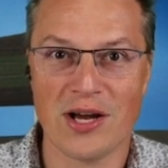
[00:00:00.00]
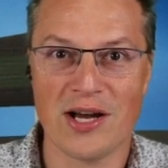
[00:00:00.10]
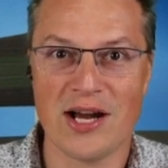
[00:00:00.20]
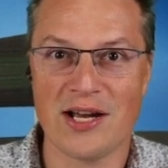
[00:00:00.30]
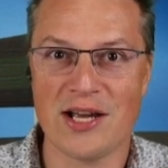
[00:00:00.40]

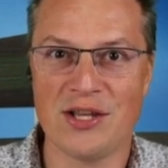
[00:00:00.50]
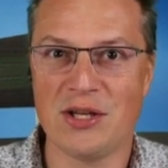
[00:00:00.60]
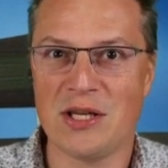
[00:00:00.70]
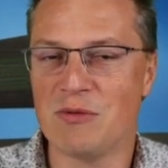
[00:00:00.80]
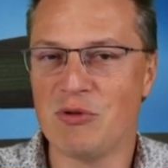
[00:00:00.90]

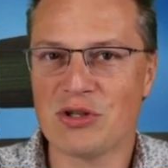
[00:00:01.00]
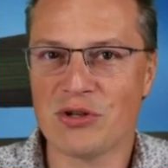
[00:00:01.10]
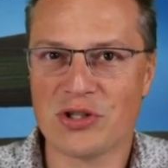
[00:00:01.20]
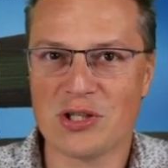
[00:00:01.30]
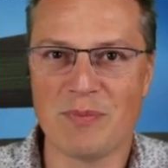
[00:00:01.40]
and the
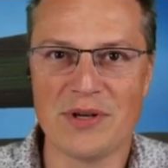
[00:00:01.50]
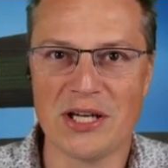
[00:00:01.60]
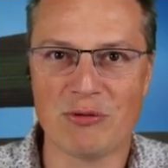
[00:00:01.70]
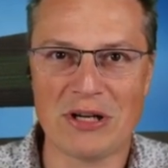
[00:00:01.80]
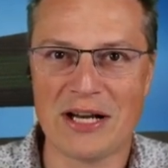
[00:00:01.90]
resource is
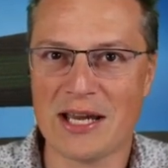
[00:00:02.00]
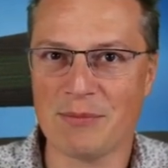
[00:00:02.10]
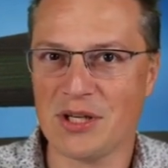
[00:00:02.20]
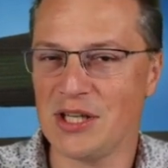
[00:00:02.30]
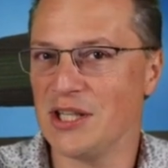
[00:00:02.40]
being
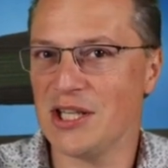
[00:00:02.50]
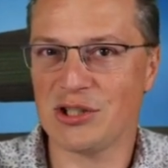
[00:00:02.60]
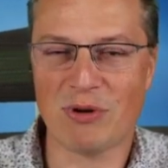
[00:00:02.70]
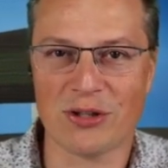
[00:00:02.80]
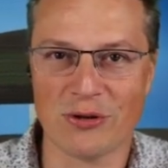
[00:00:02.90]
reclaimed in the
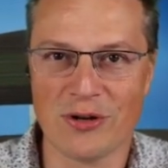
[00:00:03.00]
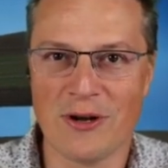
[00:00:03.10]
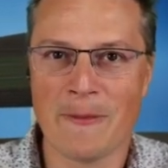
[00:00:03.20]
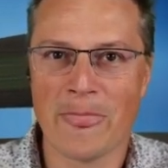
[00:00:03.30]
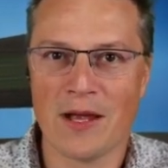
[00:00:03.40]
destructor.